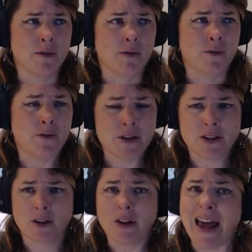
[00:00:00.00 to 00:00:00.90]

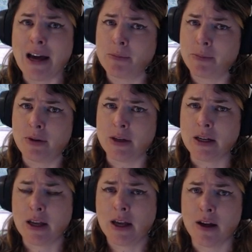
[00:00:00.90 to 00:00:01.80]
physical output
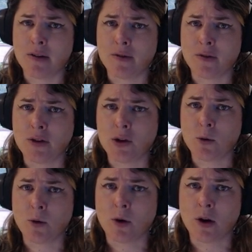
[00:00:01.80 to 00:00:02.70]
of
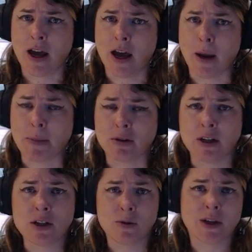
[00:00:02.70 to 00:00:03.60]
your
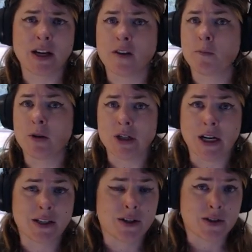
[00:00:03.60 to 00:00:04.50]
ability to kind of
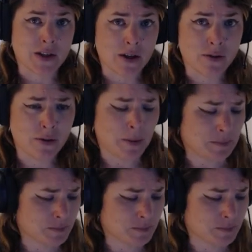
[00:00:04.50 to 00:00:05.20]
project yourself.